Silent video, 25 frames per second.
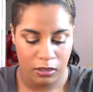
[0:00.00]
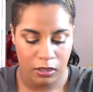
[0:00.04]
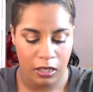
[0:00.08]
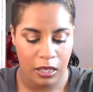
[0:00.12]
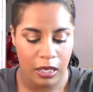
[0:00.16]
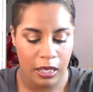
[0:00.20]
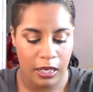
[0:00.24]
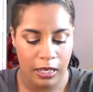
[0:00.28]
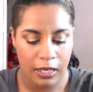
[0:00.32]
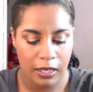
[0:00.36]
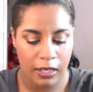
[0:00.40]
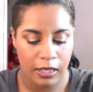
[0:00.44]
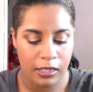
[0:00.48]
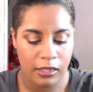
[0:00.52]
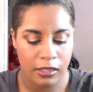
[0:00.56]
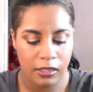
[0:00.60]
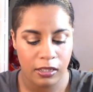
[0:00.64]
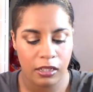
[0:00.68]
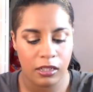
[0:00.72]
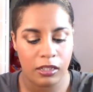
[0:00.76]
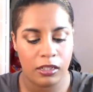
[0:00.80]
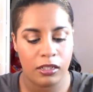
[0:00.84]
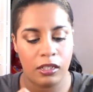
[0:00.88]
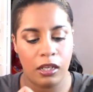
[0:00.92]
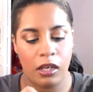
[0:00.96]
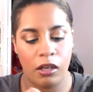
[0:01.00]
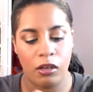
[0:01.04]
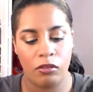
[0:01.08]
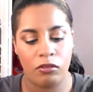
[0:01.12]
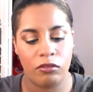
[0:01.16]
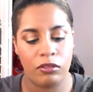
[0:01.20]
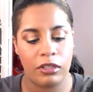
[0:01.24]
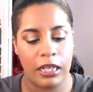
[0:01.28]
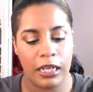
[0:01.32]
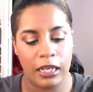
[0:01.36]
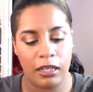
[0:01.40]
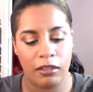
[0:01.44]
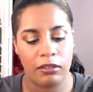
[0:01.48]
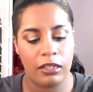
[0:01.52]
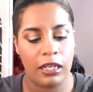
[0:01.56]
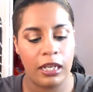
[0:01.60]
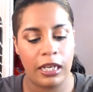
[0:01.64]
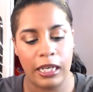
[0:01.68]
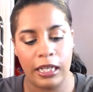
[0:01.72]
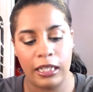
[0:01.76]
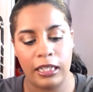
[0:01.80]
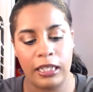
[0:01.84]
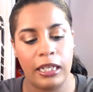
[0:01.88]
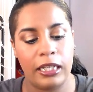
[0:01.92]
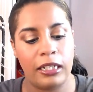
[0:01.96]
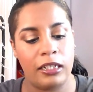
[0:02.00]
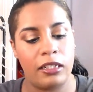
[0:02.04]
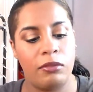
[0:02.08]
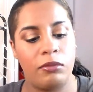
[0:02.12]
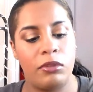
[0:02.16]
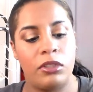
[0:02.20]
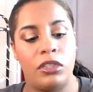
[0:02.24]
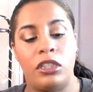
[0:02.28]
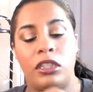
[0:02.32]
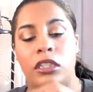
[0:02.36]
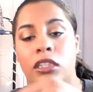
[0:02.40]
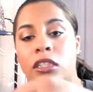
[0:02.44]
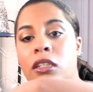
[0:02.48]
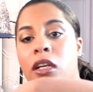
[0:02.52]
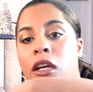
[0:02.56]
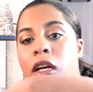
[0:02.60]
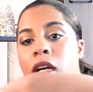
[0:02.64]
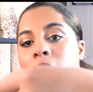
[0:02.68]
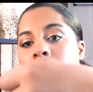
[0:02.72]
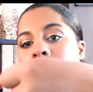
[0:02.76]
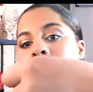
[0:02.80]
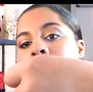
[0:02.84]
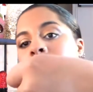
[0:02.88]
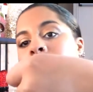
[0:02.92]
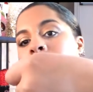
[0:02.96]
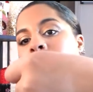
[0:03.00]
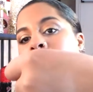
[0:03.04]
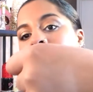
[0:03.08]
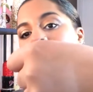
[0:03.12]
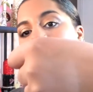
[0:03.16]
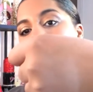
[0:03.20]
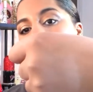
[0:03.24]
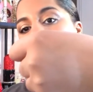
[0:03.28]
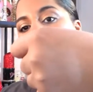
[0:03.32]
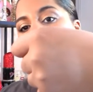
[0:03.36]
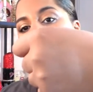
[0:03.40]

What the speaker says: yeah, it's gonna tone down the highlighter, which is awesome